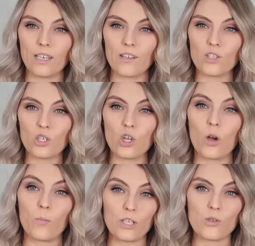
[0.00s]
nails on
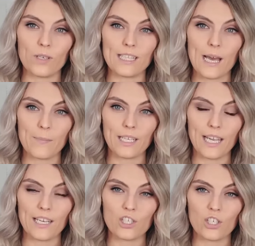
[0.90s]
top when doing the
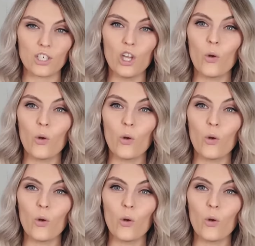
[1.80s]
application.